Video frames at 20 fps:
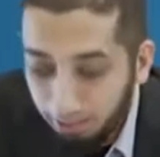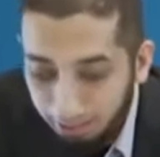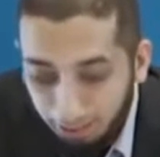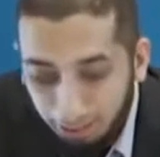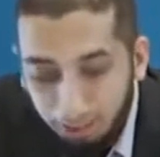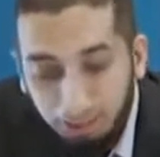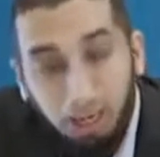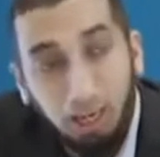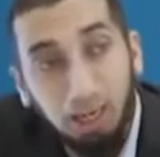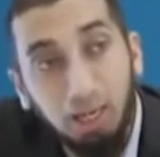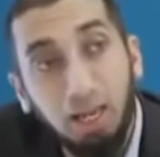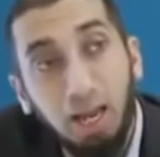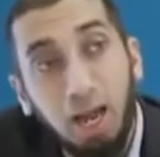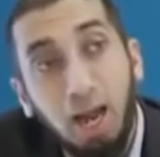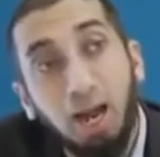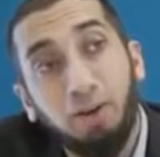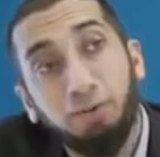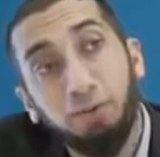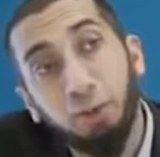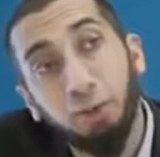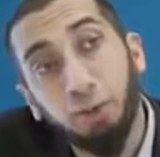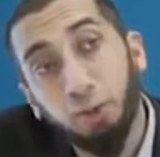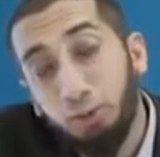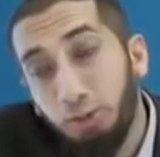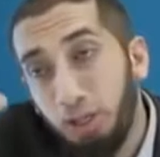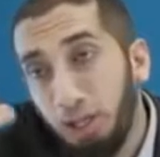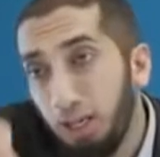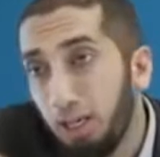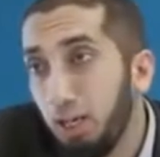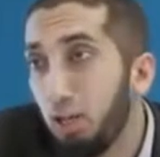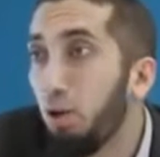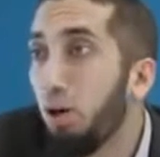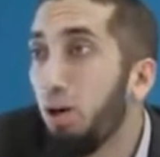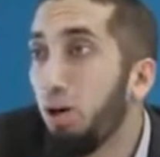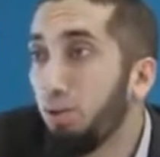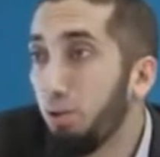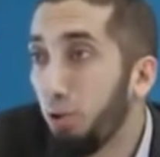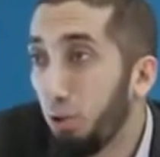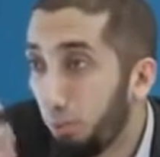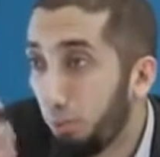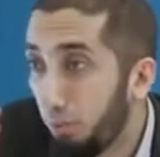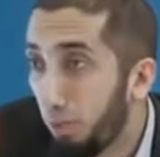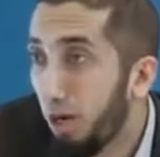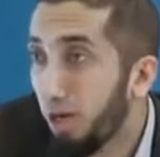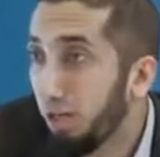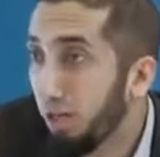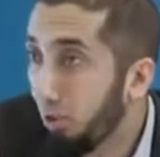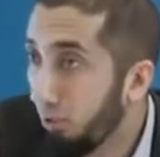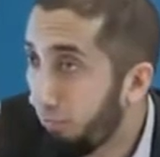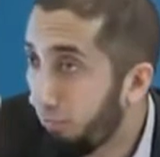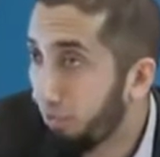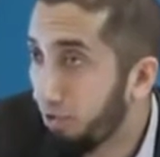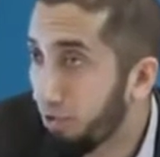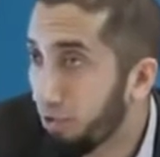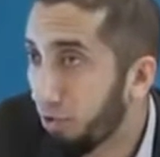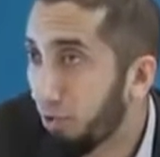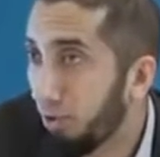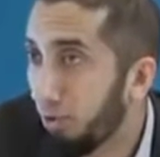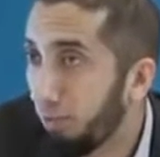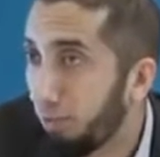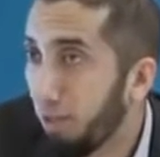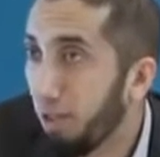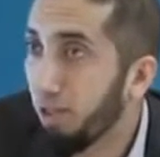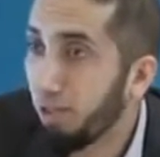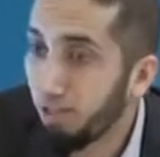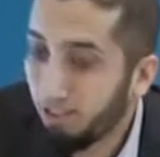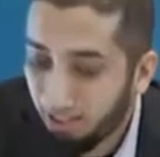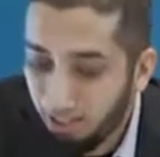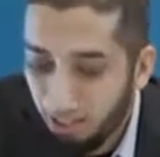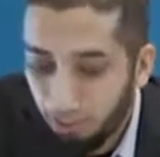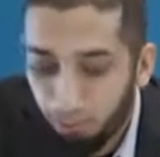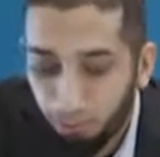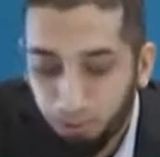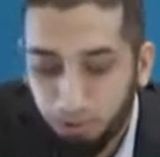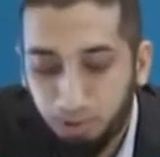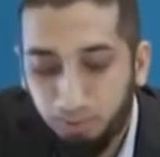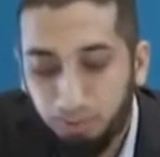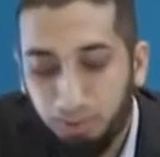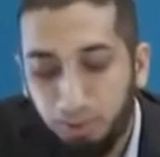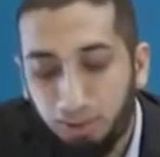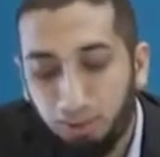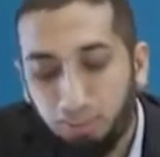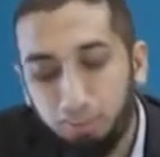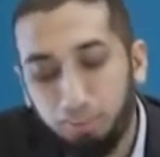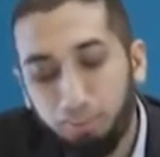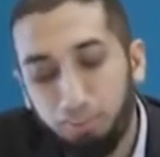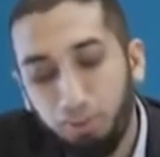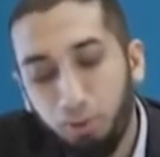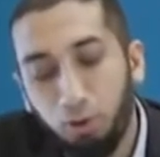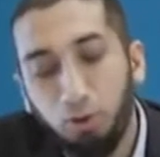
And then after creating your body, your physical body, then I put something,